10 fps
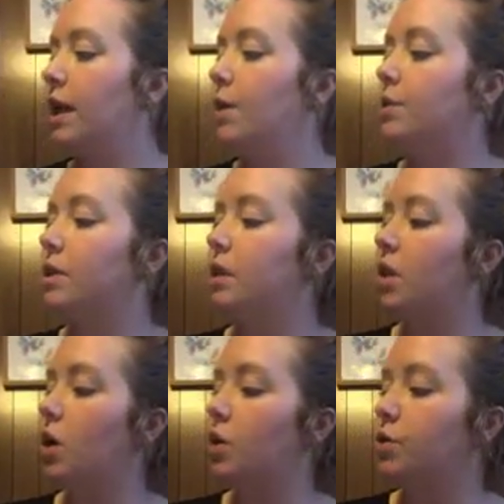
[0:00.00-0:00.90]
It was a
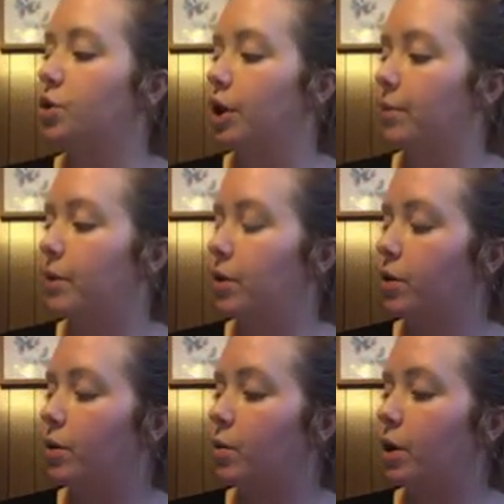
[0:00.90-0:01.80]
long trip.
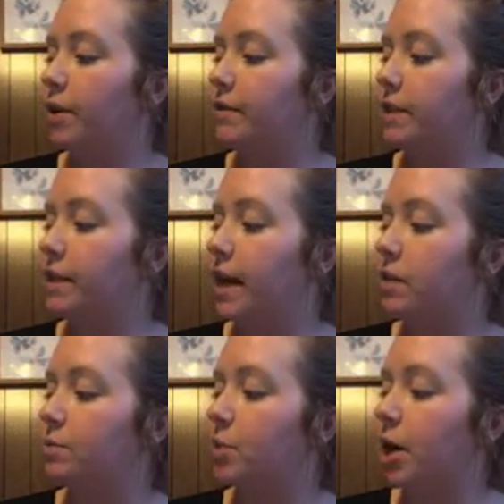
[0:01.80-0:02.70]
One of the
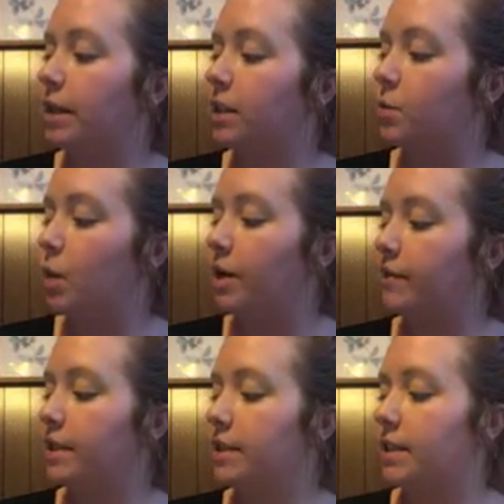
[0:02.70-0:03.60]
scouts brought his
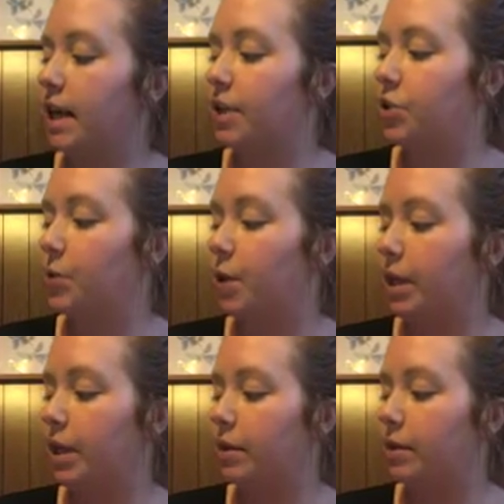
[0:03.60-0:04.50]
wife,
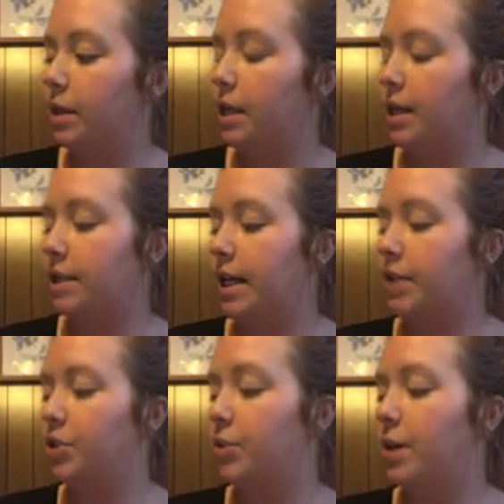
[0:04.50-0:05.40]
Sacagawea.
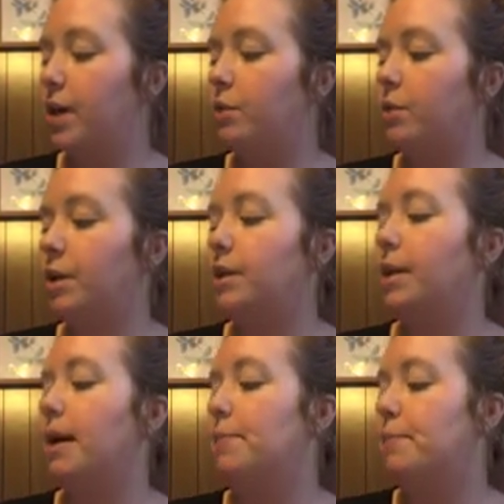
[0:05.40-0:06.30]
Sacagawea was
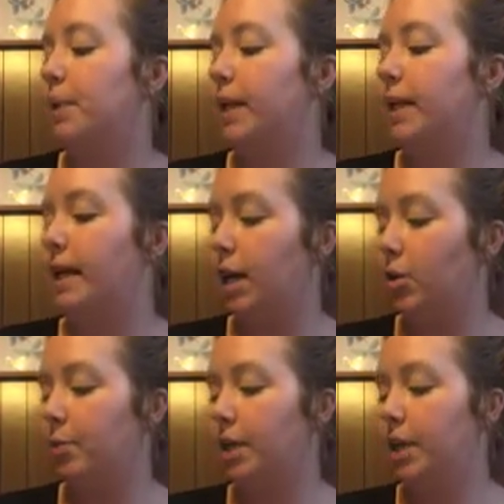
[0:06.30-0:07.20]
a big
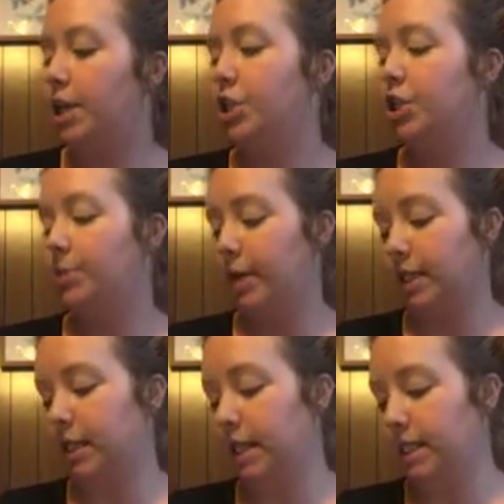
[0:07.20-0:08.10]
help. She
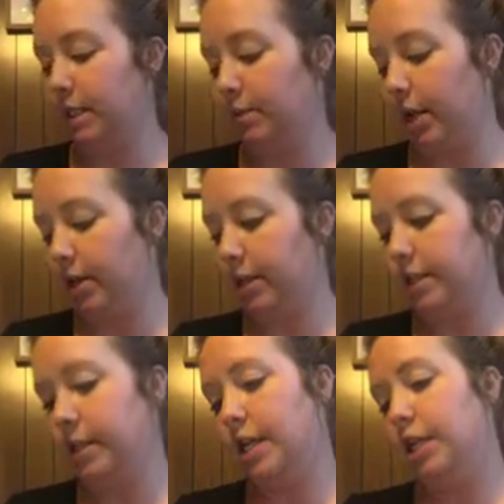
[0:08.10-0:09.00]
picked nuts and
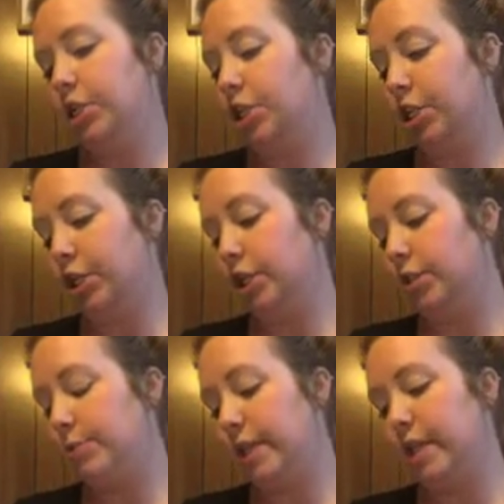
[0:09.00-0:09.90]
berries. She cooked
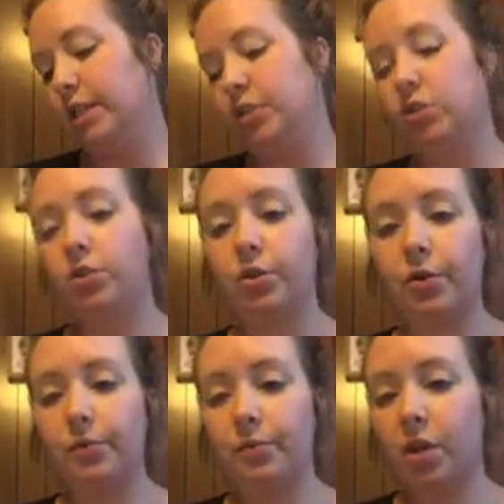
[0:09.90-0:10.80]
meat and
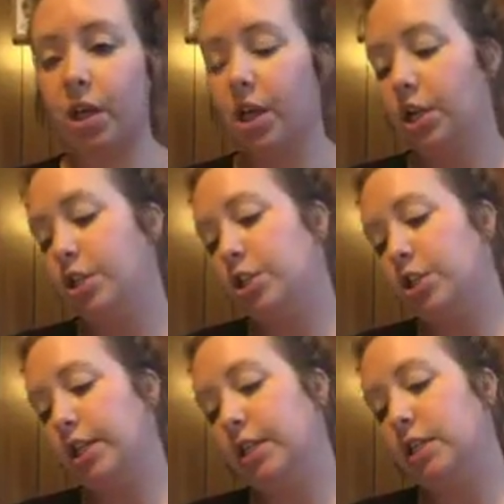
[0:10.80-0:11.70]
stew.
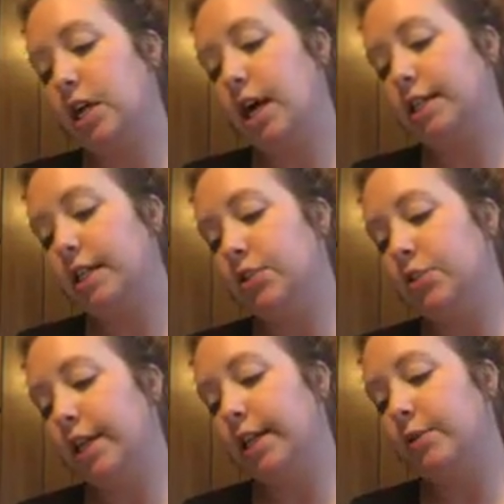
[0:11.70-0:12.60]
She talked and
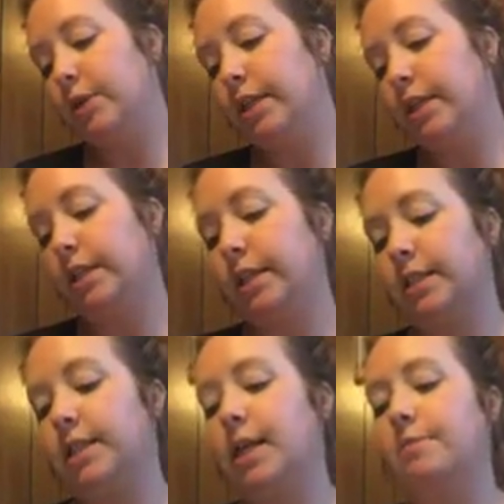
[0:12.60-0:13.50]
traded with the
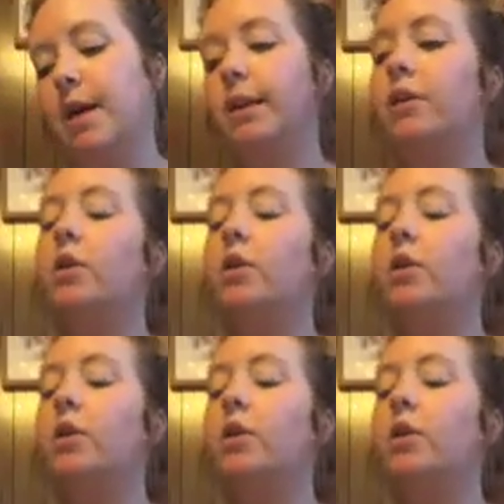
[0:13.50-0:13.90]
Indians they met